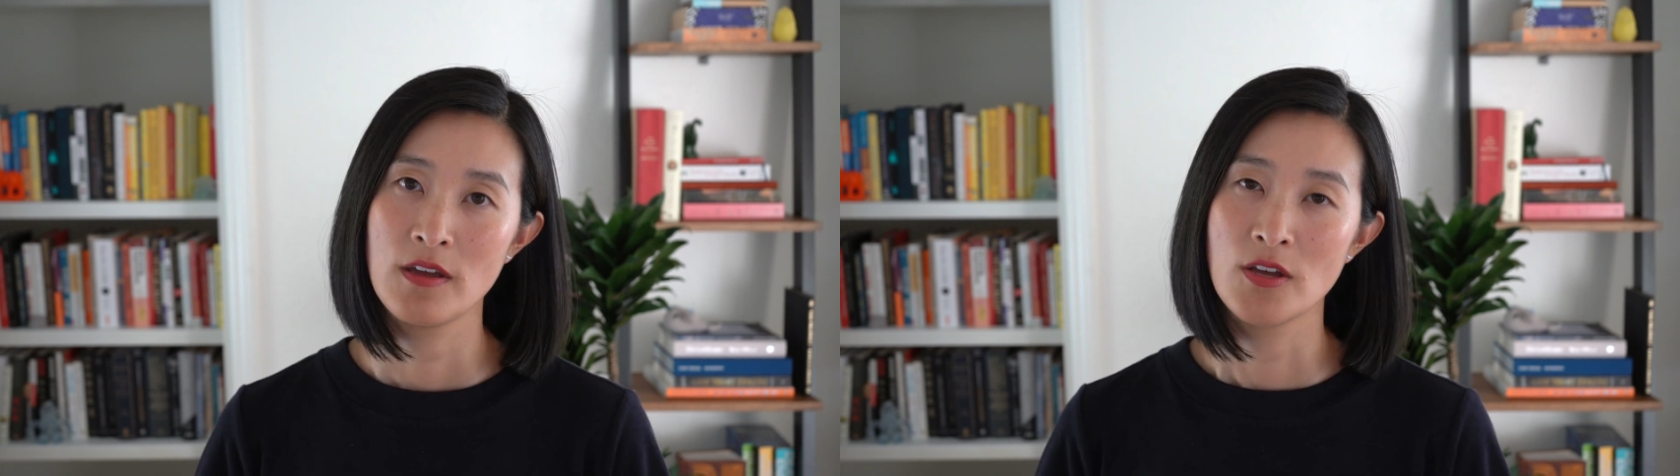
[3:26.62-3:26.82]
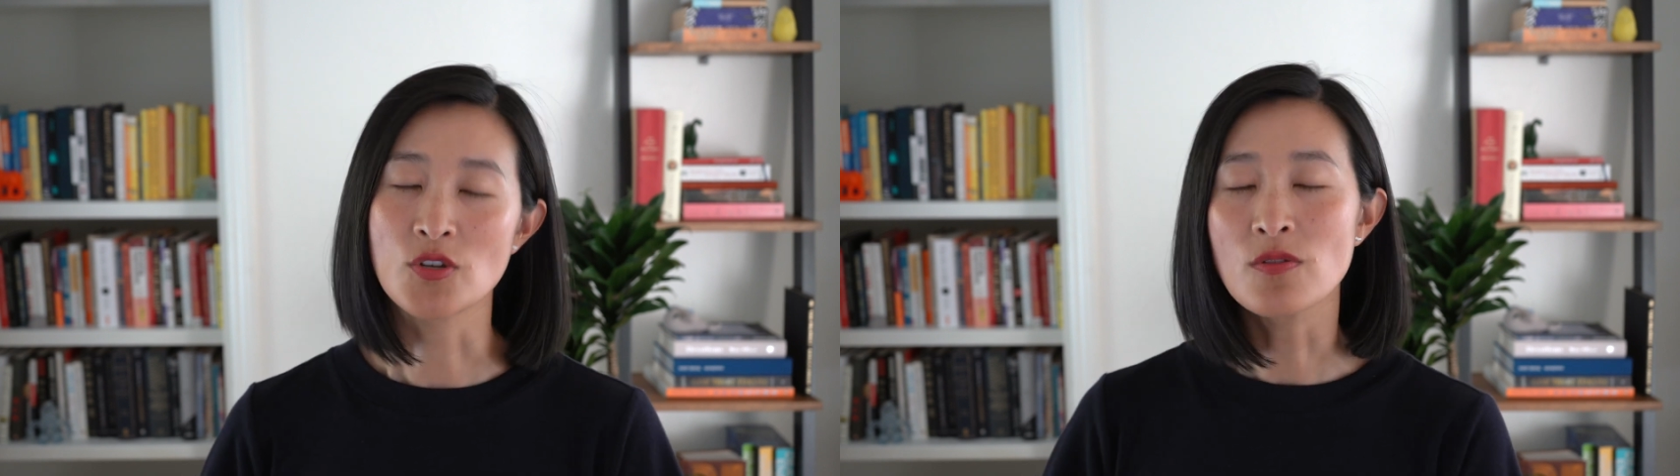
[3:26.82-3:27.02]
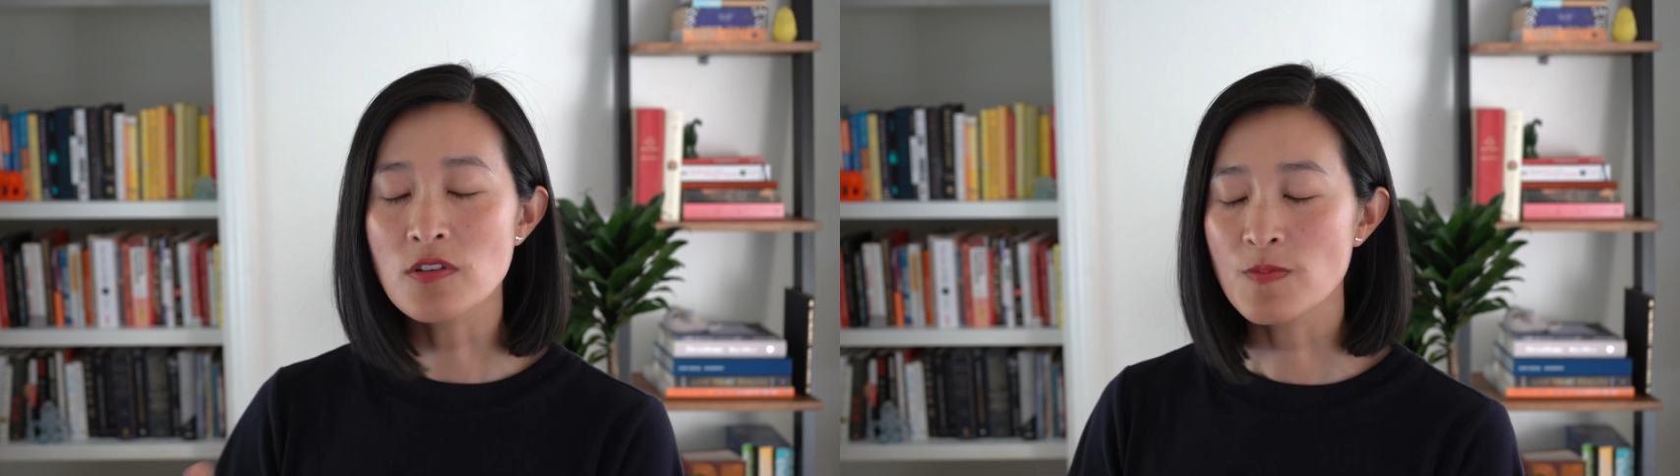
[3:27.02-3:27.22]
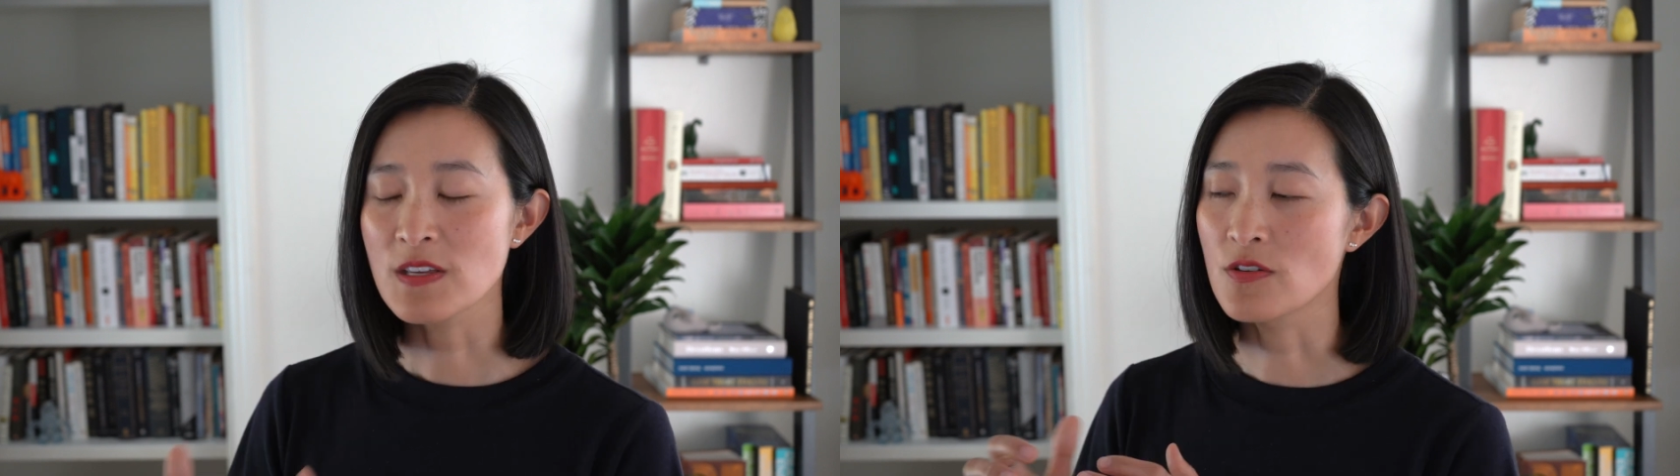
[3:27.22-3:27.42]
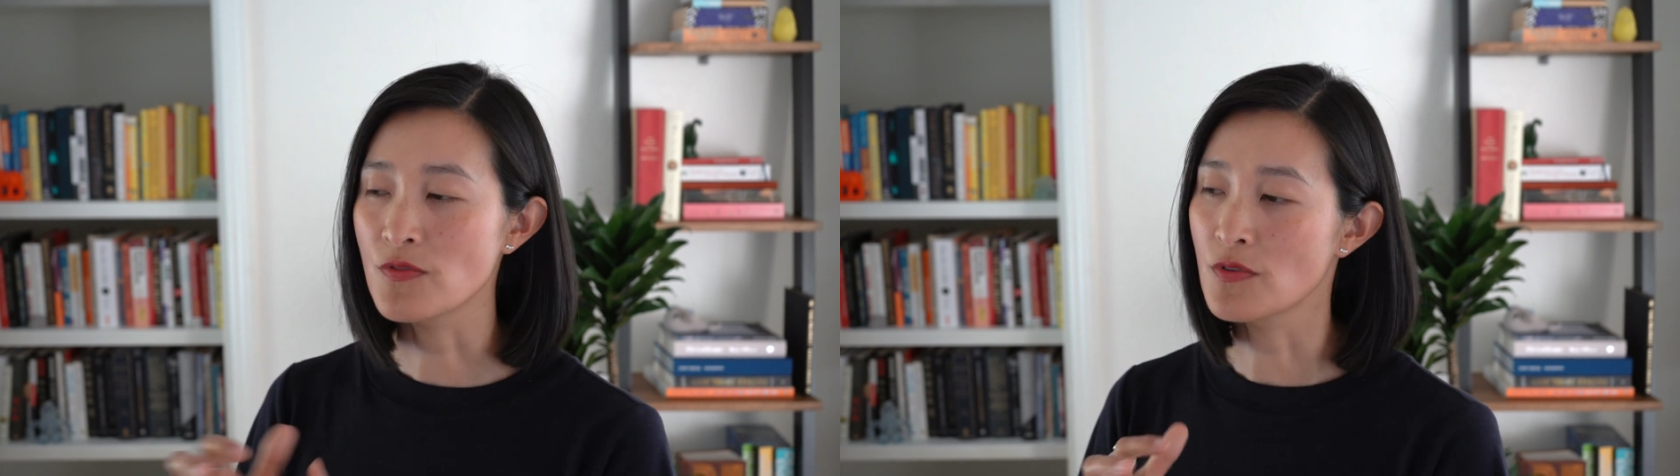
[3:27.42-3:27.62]
So this
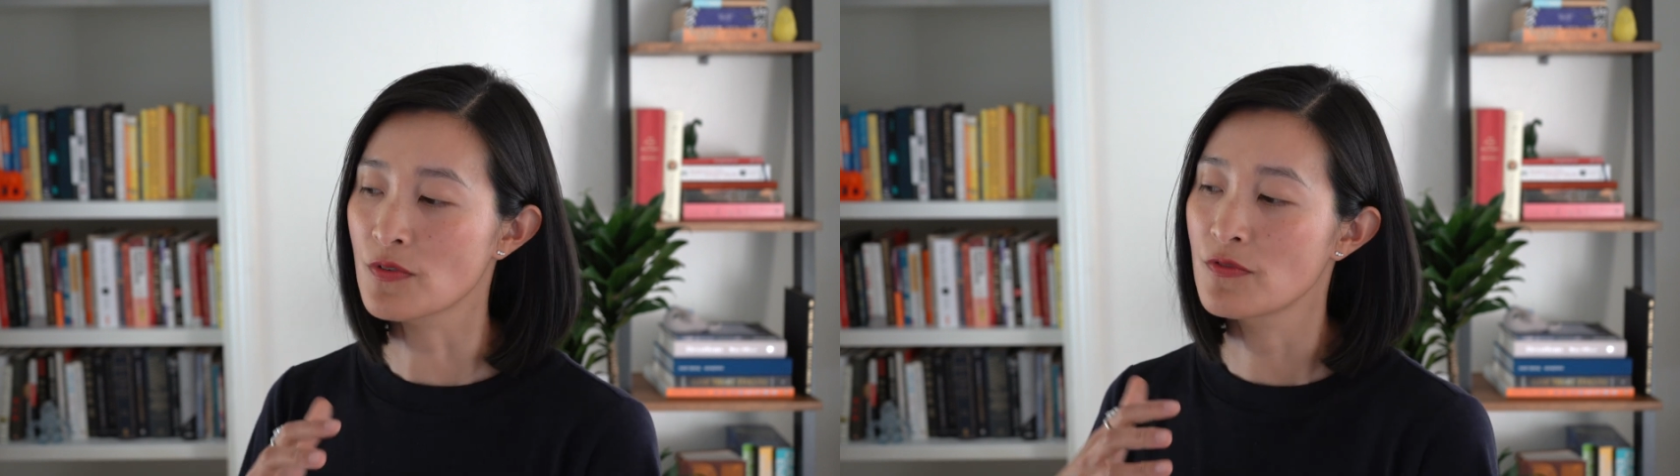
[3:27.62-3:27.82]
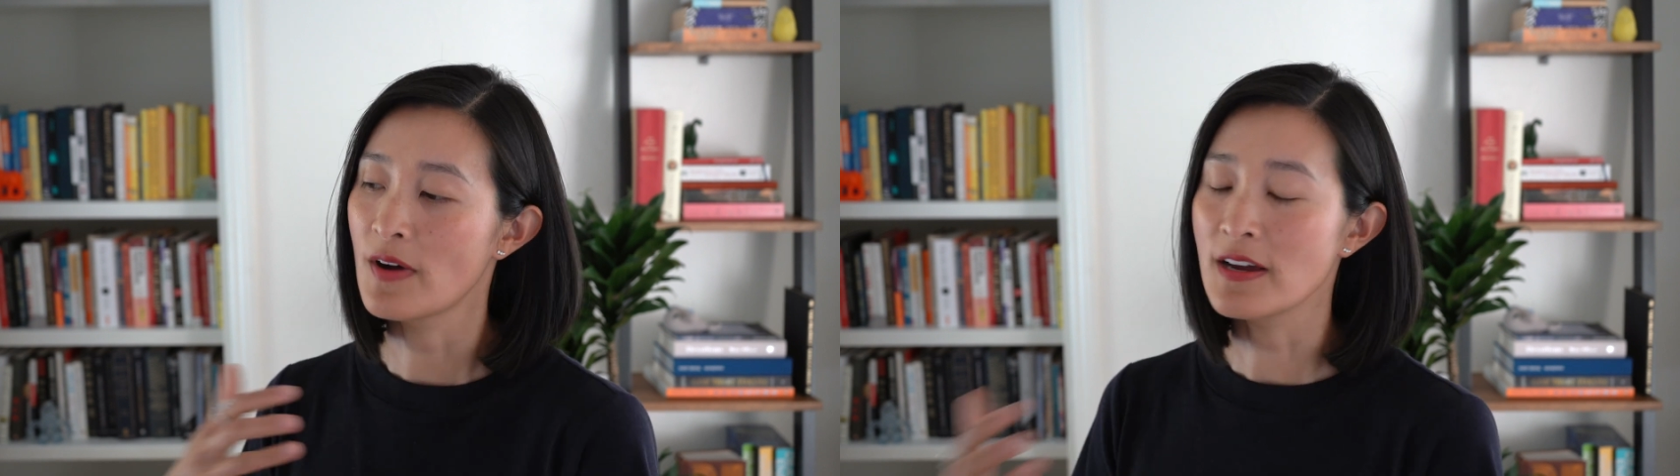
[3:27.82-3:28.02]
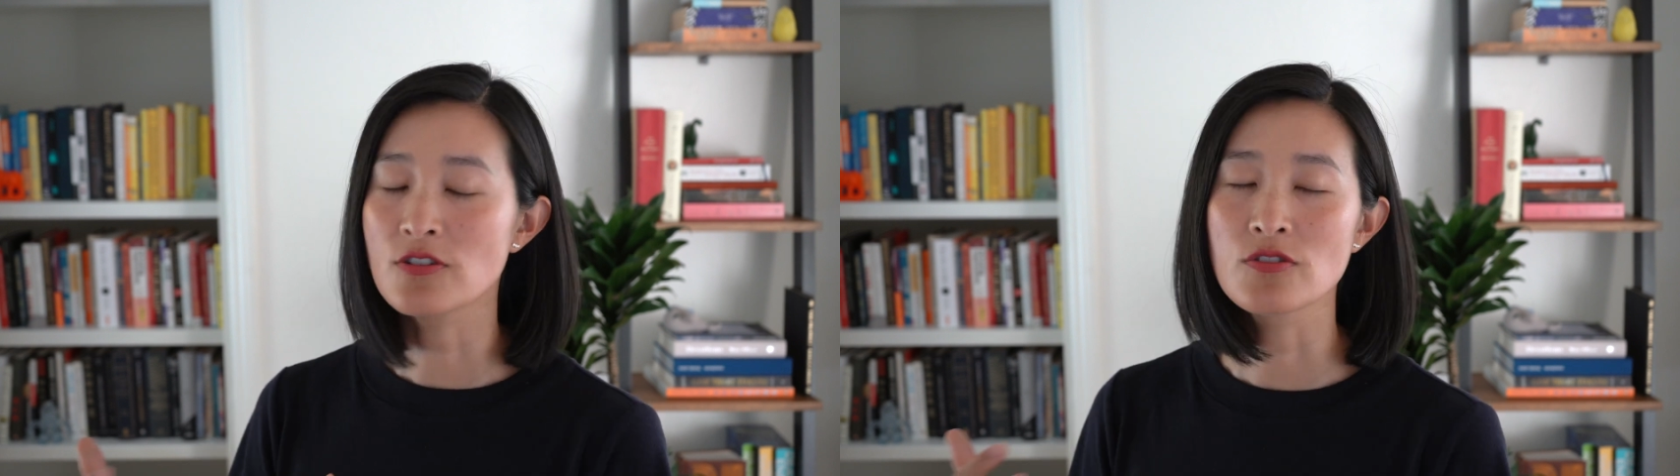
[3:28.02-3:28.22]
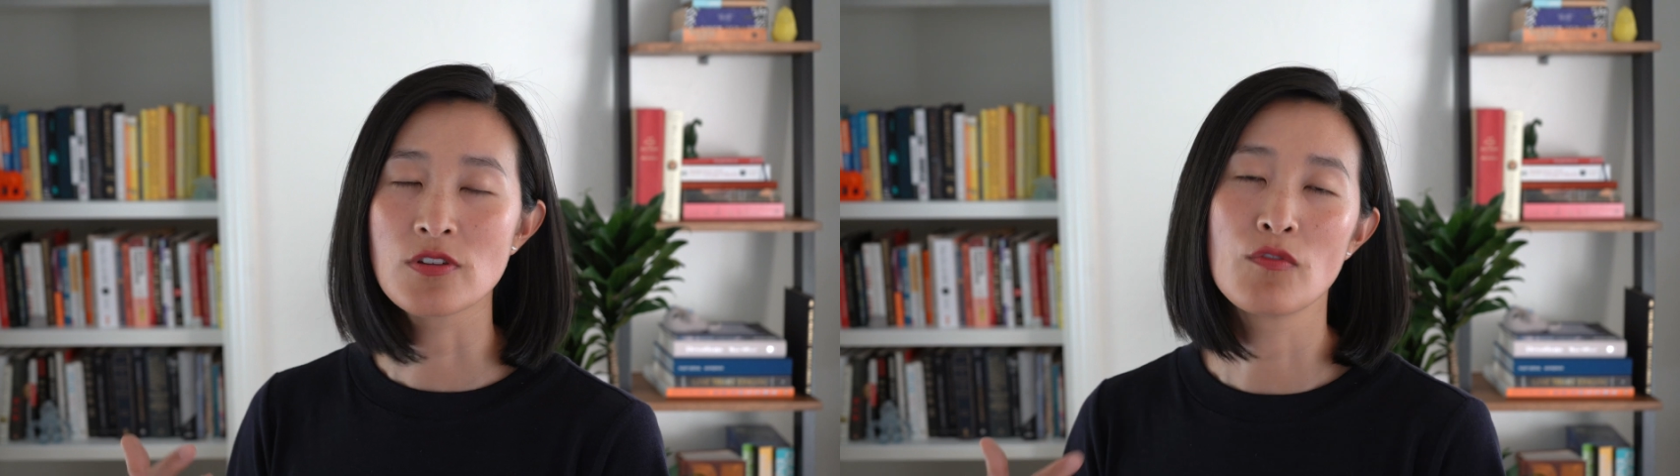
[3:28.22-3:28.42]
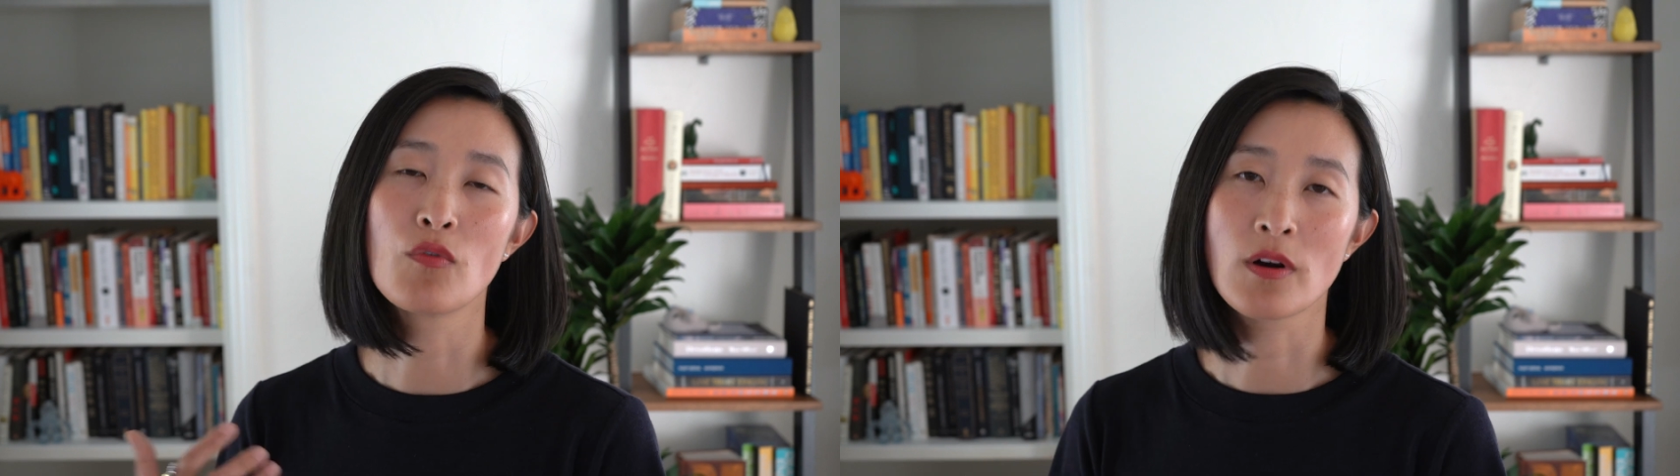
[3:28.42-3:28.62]
means if you find
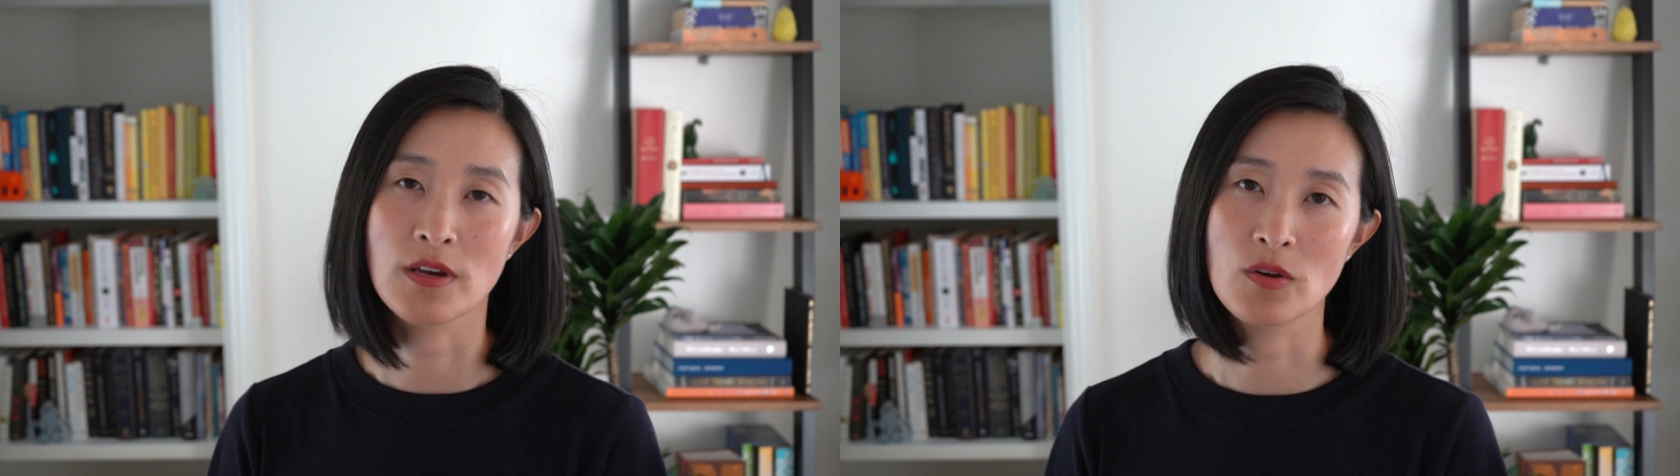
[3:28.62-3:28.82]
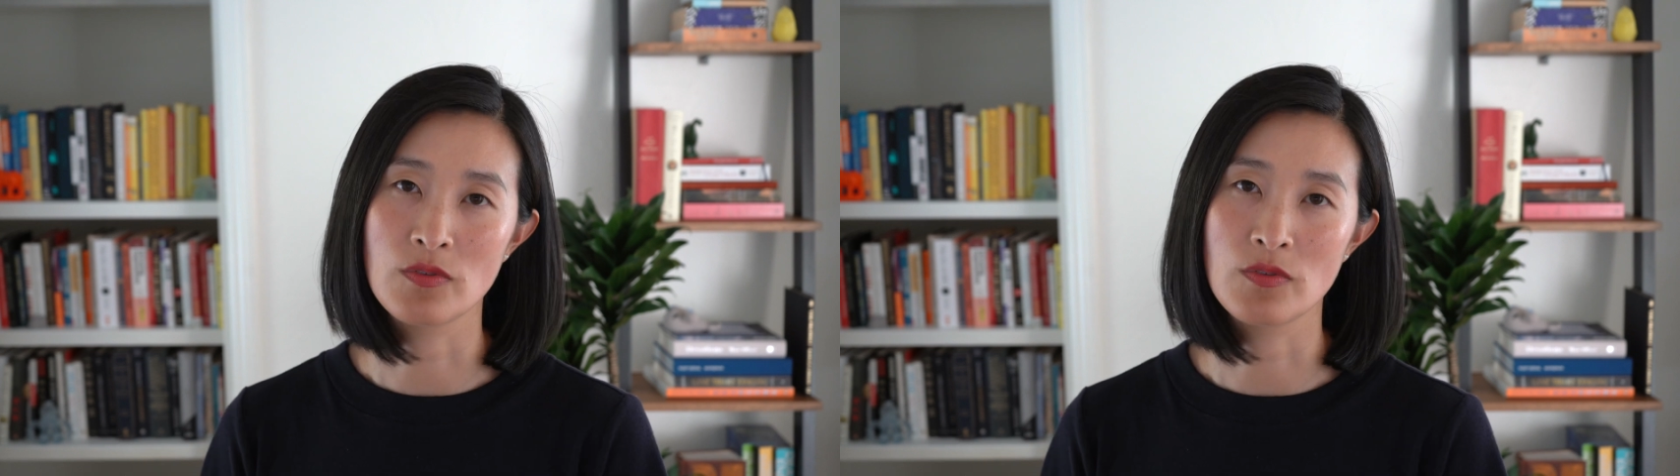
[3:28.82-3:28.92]
yourself working